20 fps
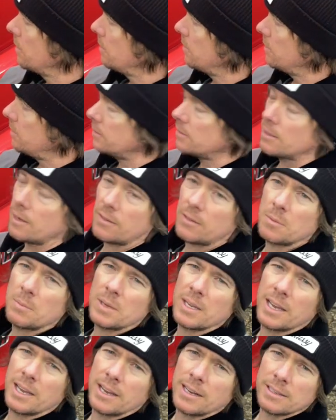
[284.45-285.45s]
These have to
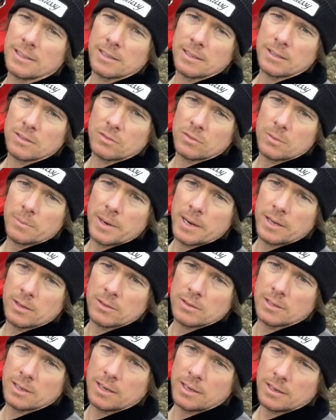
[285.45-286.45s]
be accessed from
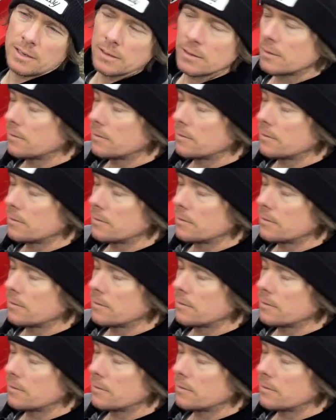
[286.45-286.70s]
outside.